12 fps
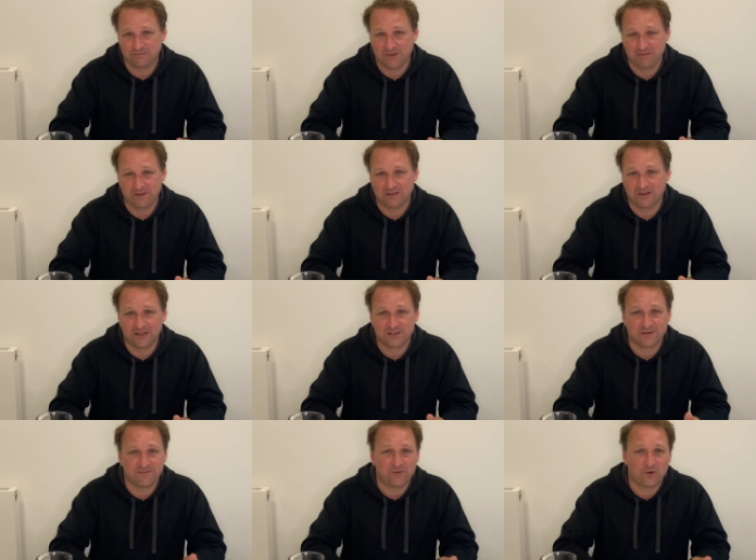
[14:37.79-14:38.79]
maybe you'd like
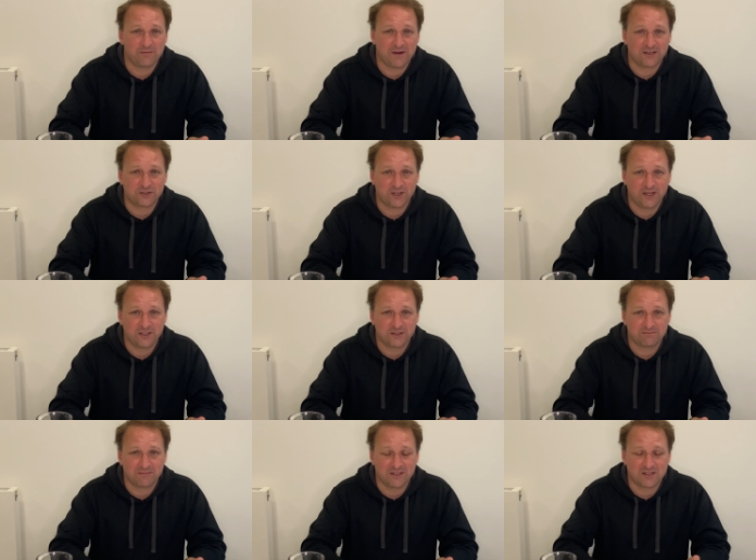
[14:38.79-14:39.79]
some format
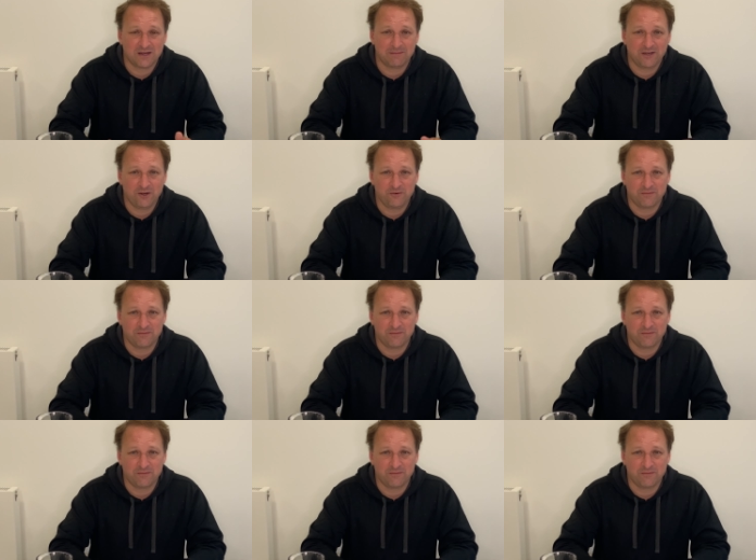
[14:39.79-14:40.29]
change, please let me know.